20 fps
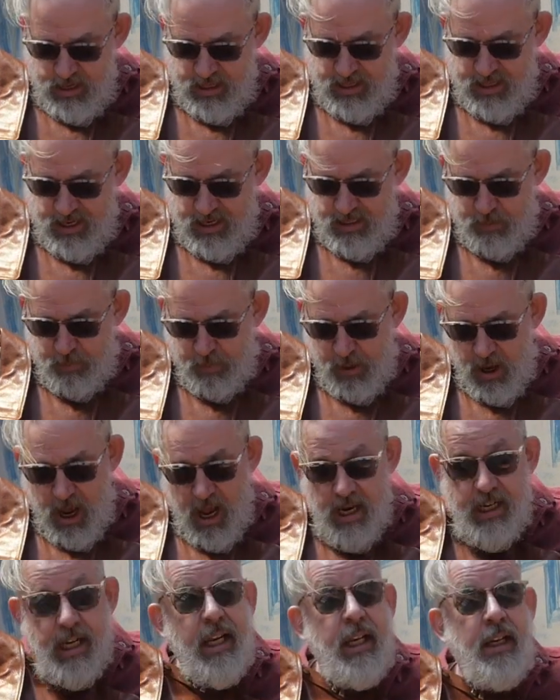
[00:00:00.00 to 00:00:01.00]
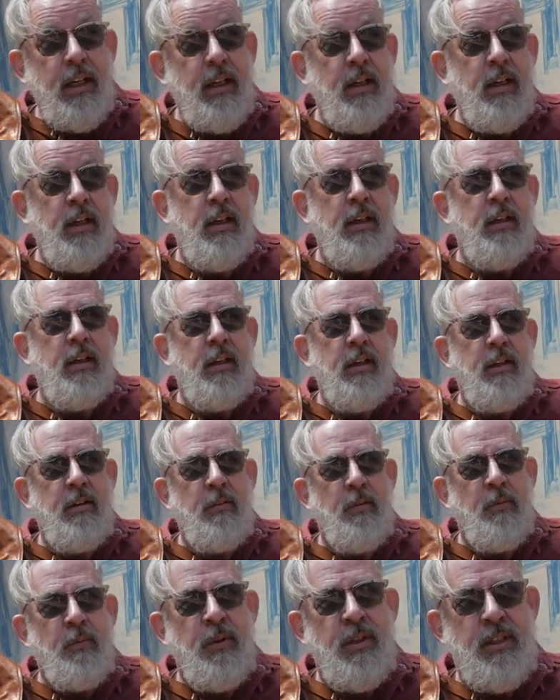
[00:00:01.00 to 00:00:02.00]
this pocket
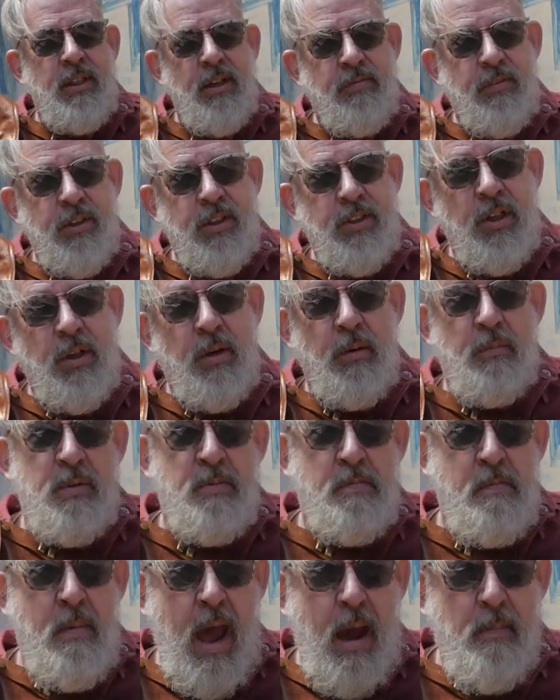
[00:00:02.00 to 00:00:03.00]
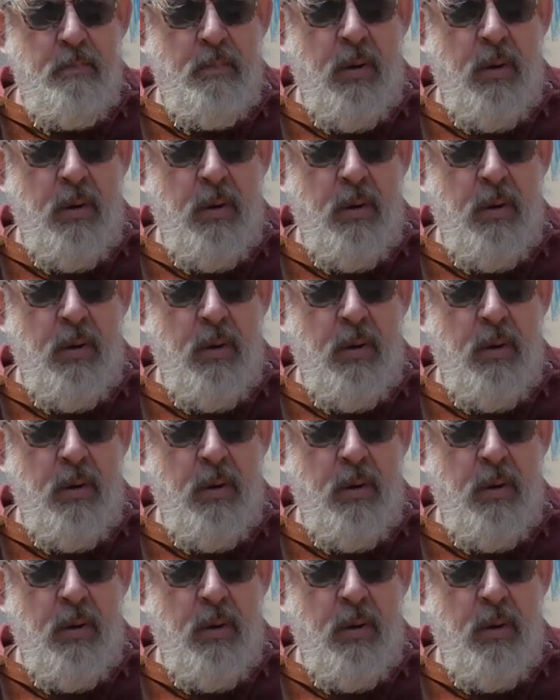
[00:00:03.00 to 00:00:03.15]
with different terms. Map